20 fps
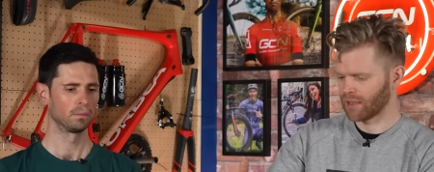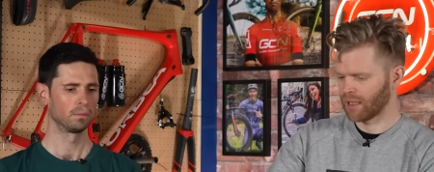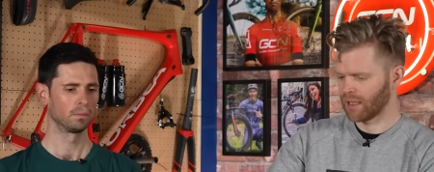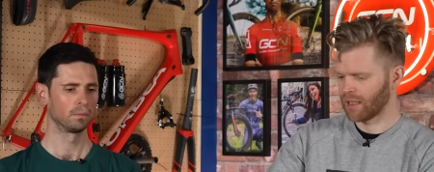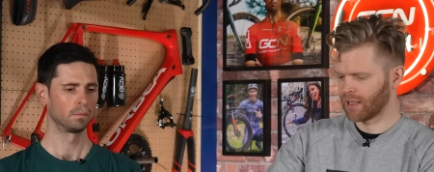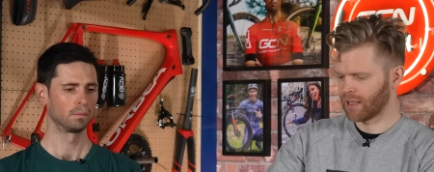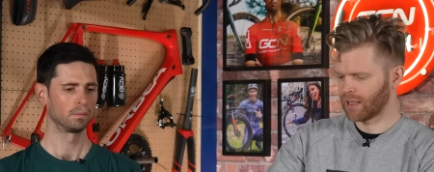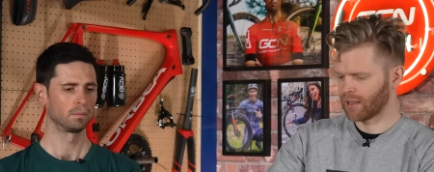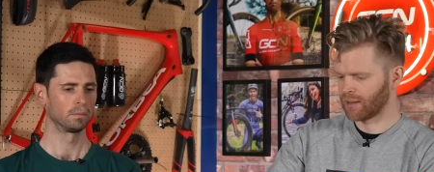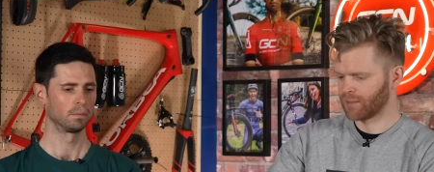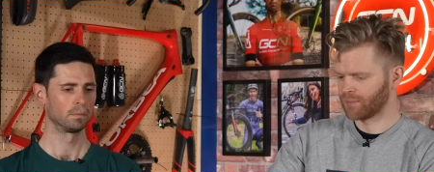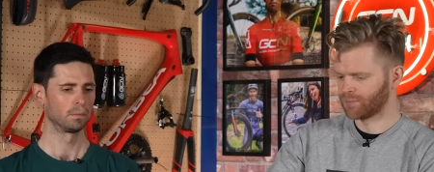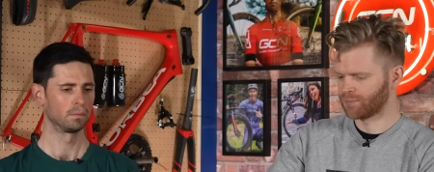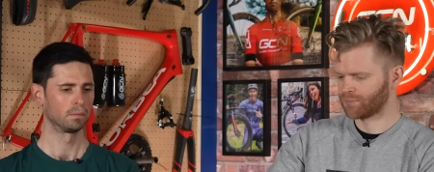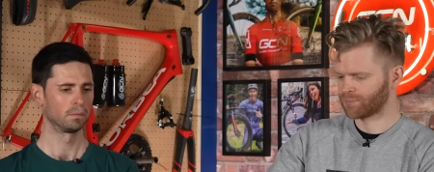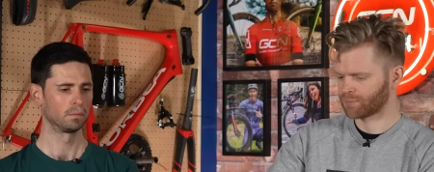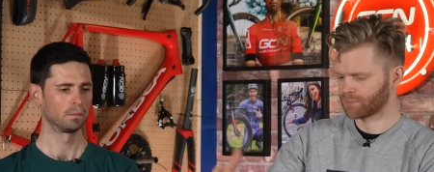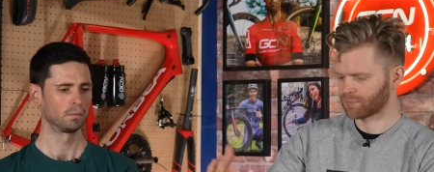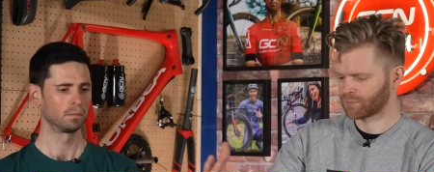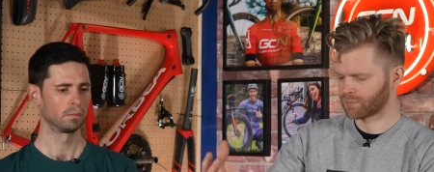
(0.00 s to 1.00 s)

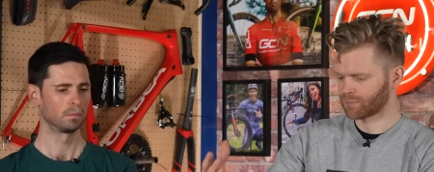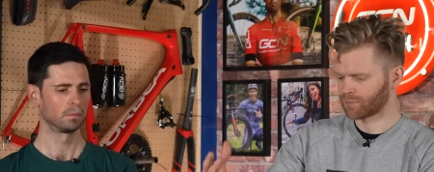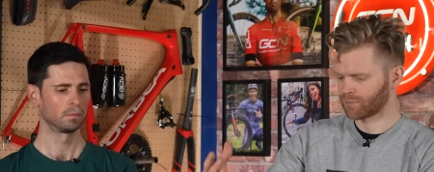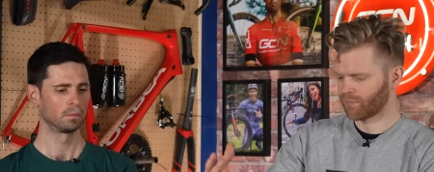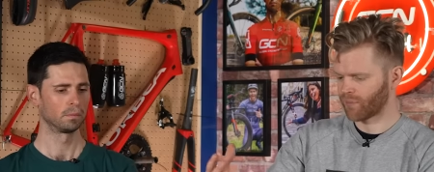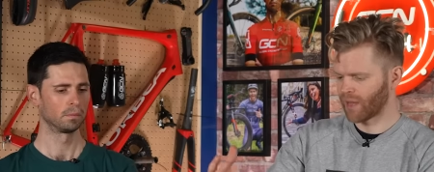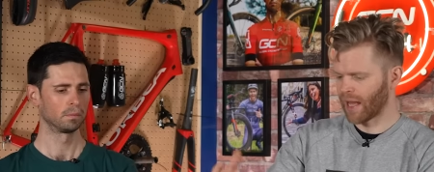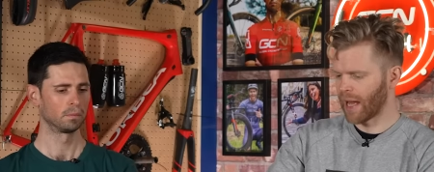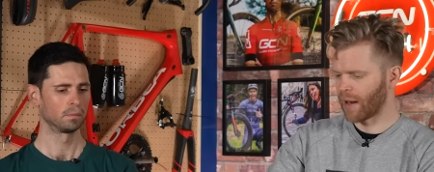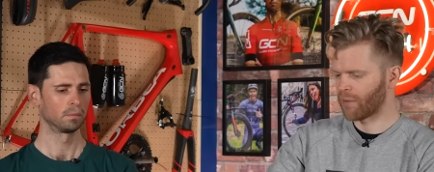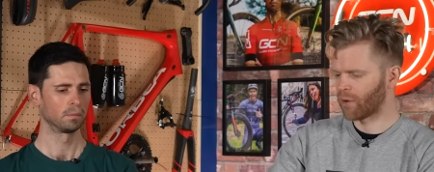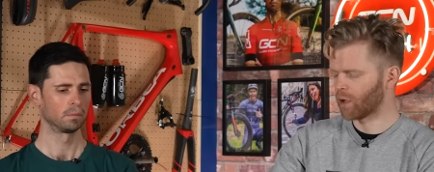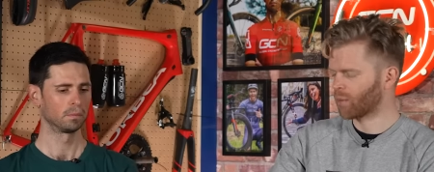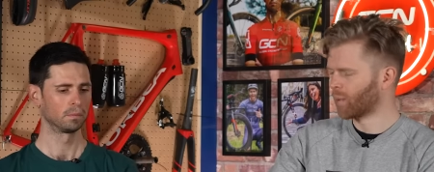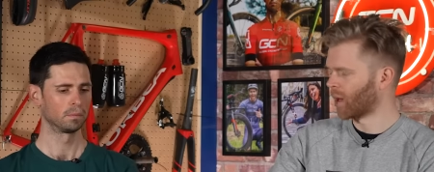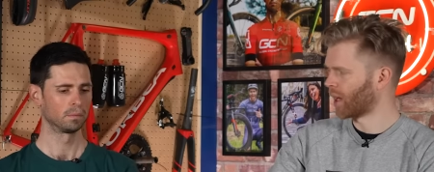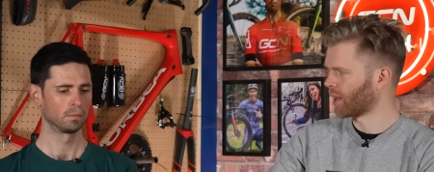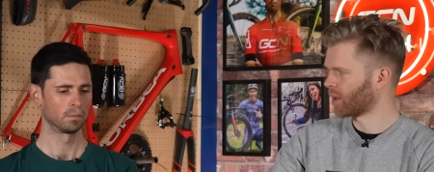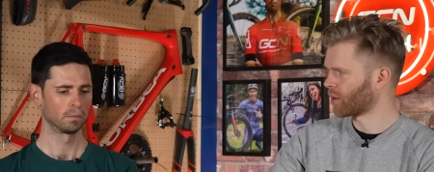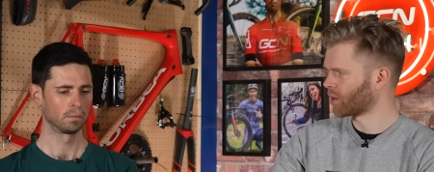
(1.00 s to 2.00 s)
Speaker 1: aero
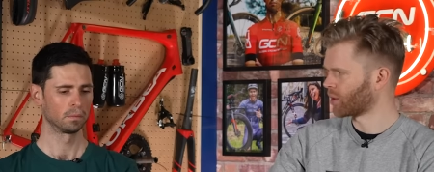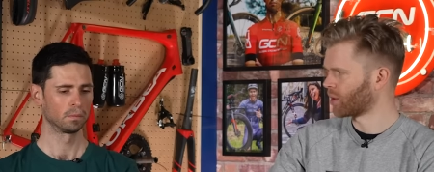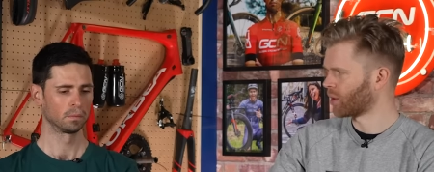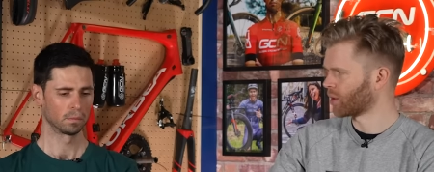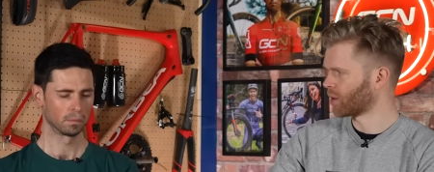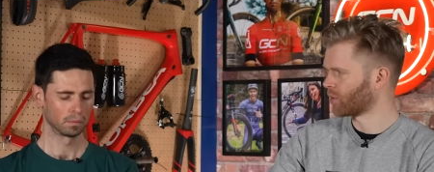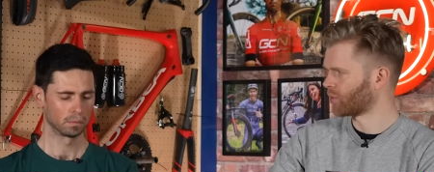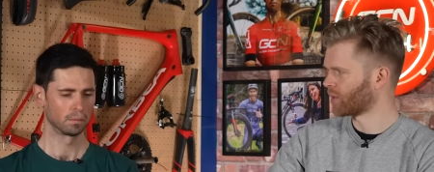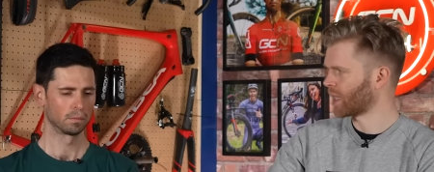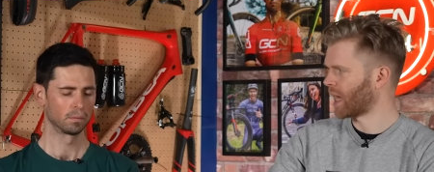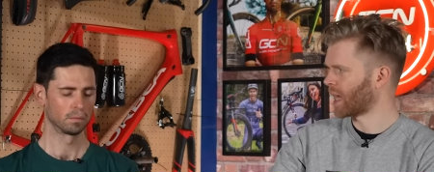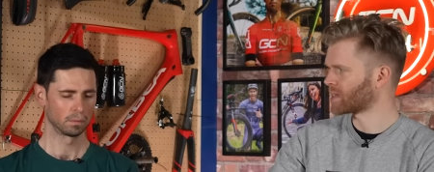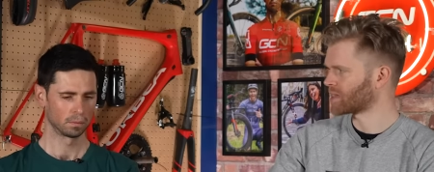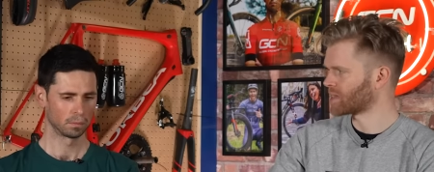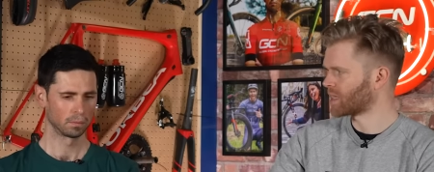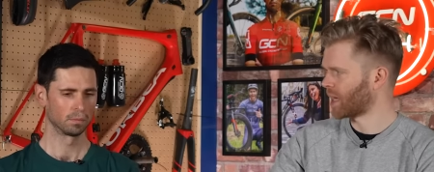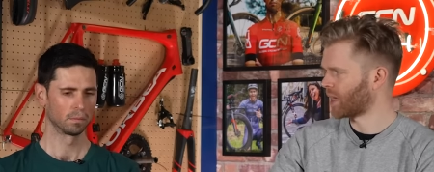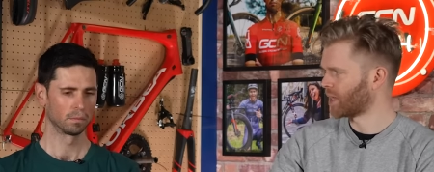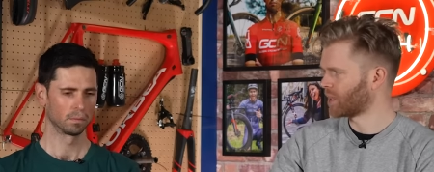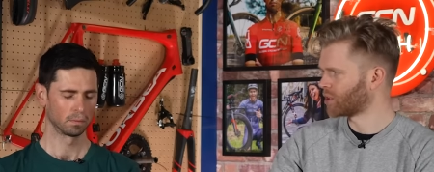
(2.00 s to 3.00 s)
bike on a flat
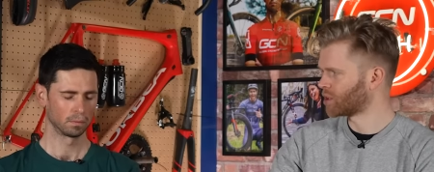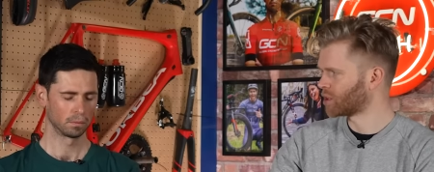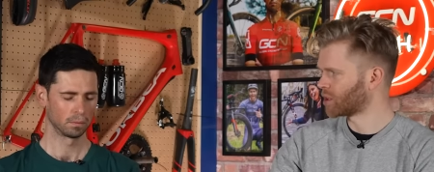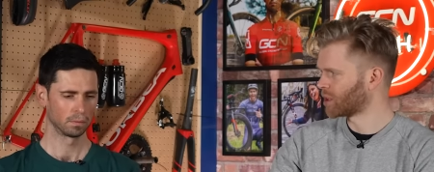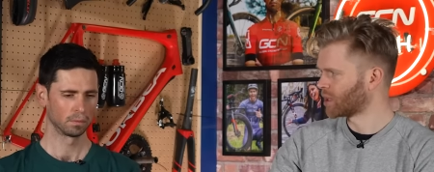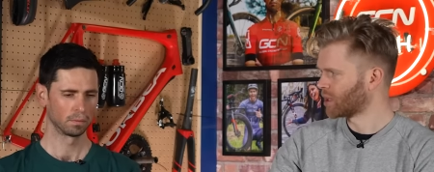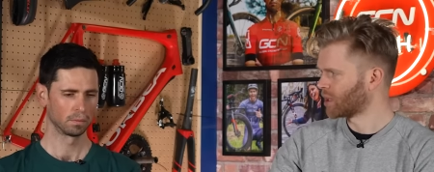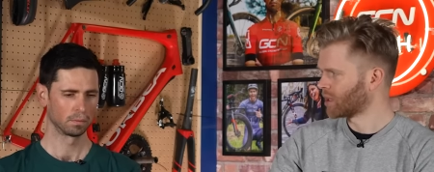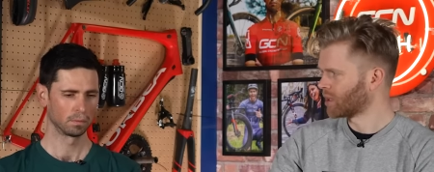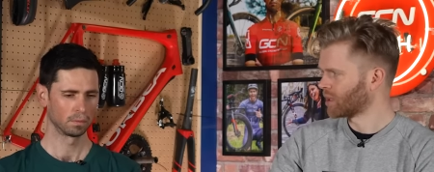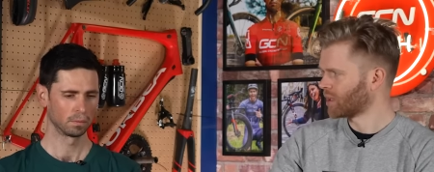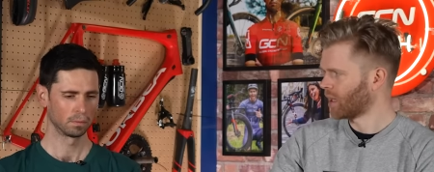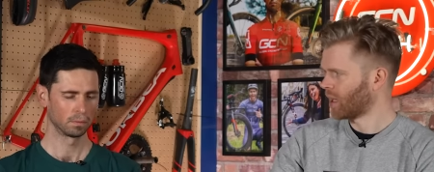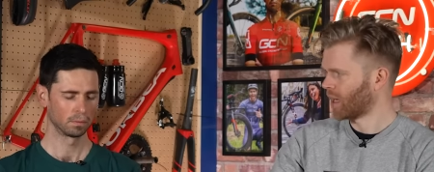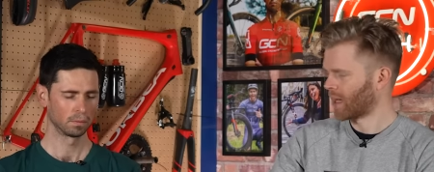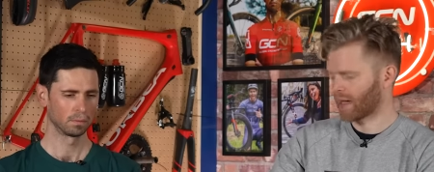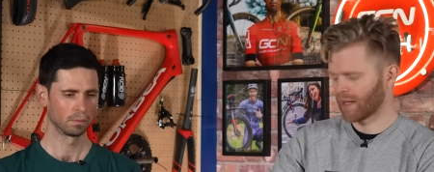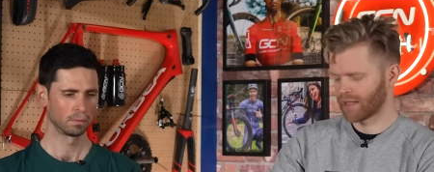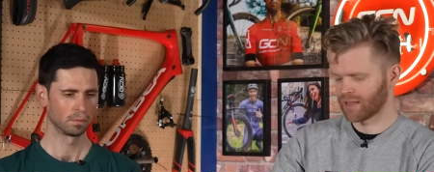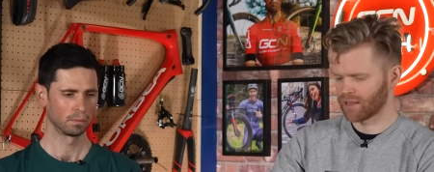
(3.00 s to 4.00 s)
stage
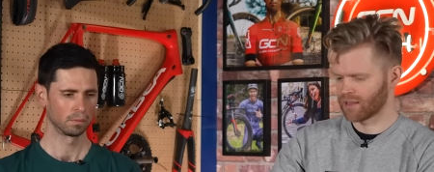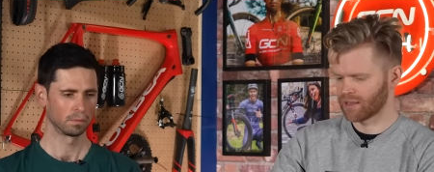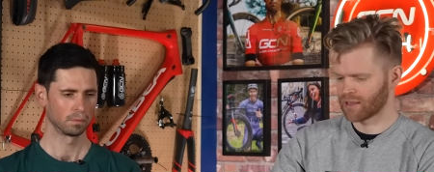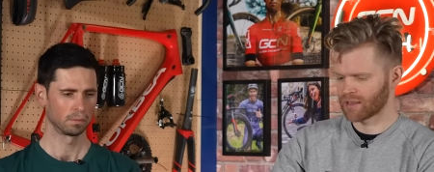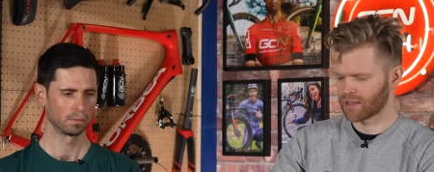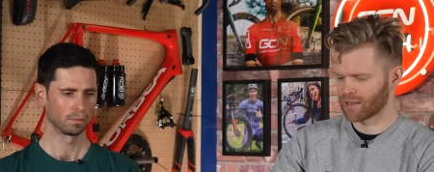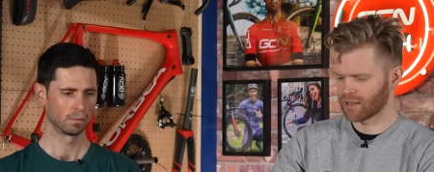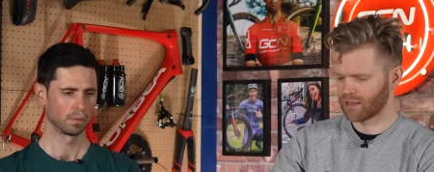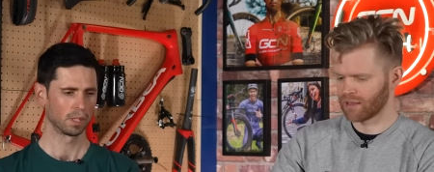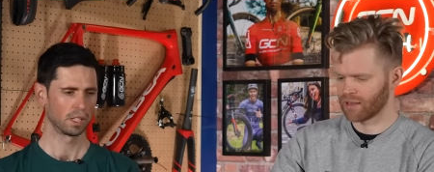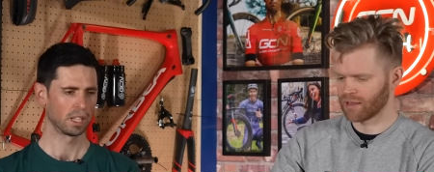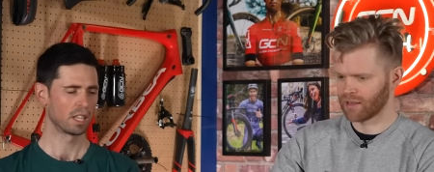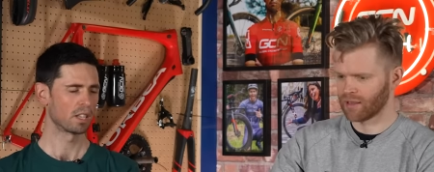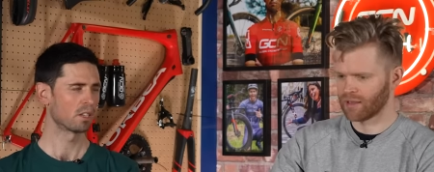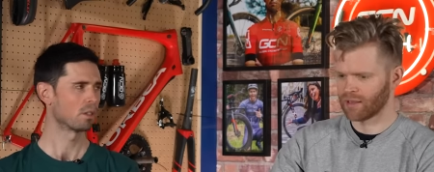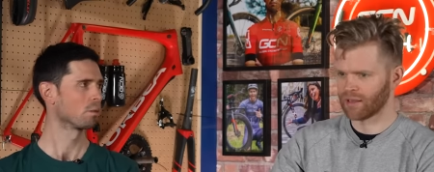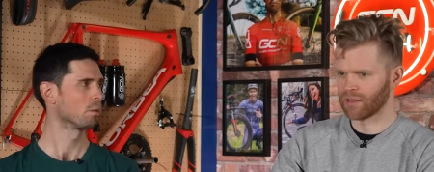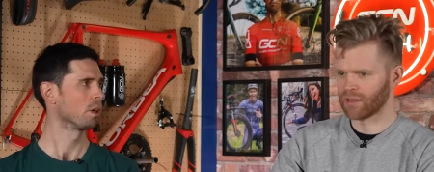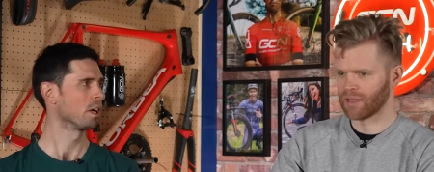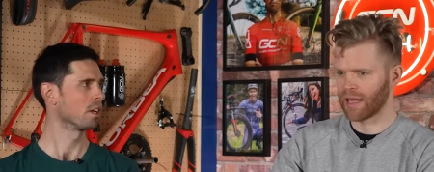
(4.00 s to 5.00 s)
and then
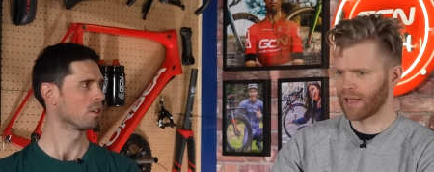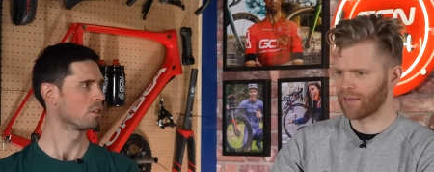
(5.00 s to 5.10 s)
switch.